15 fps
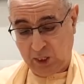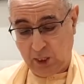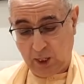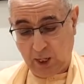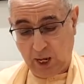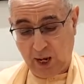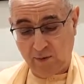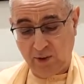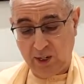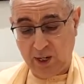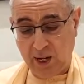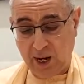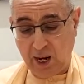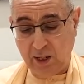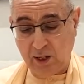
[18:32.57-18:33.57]
having
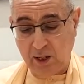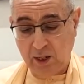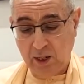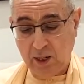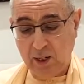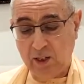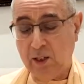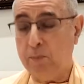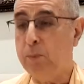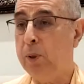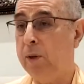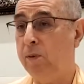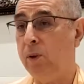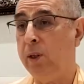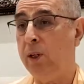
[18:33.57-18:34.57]
gained the
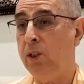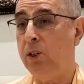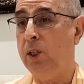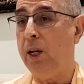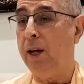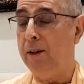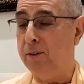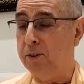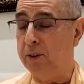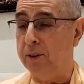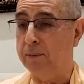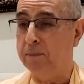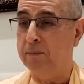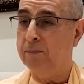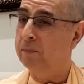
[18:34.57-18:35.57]
privilege to enter.
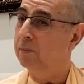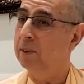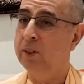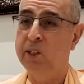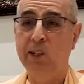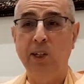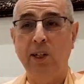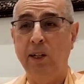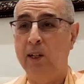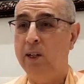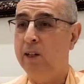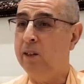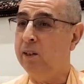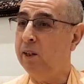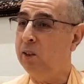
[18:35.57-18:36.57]

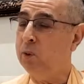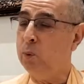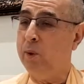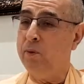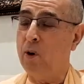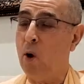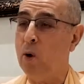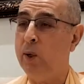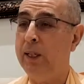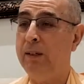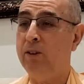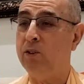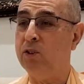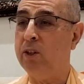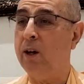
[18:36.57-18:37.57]
This we've already
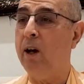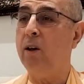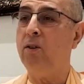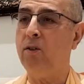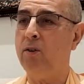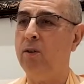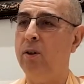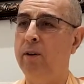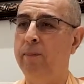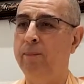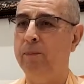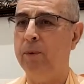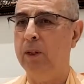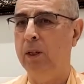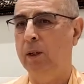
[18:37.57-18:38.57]
discussed
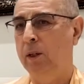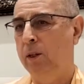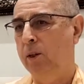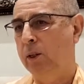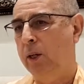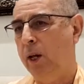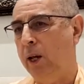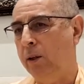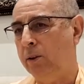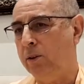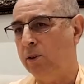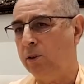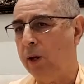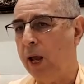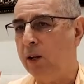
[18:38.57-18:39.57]

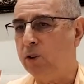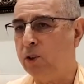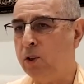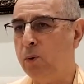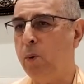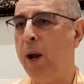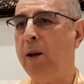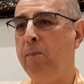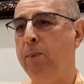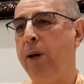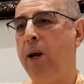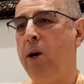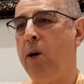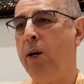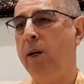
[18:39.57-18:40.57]
as
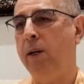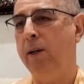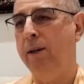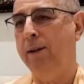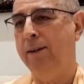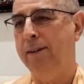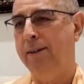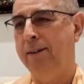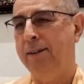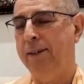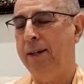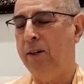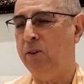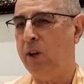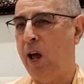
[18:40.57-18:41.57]
threadbare
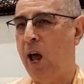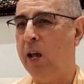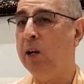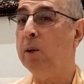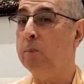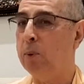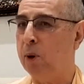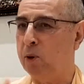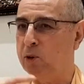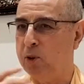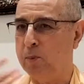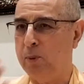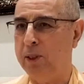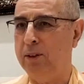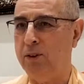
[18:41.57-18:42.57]
as I could
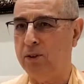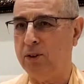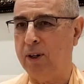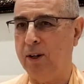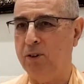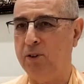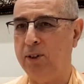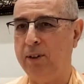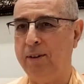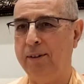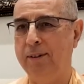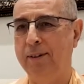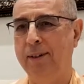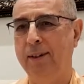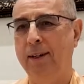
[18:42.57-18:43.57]
possibly discuss it,
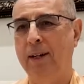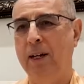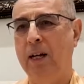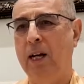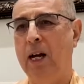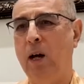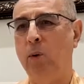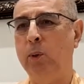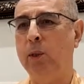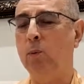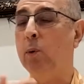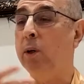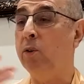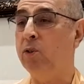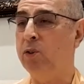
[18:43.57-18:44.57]
how it
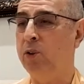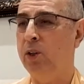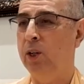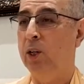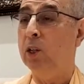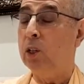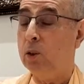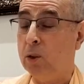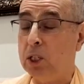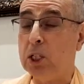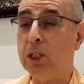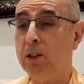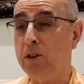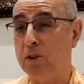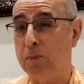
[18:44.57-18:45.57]
was
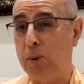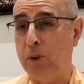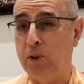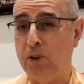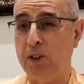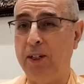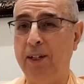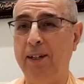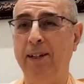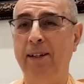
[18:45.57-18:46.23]
Krishna's mercy,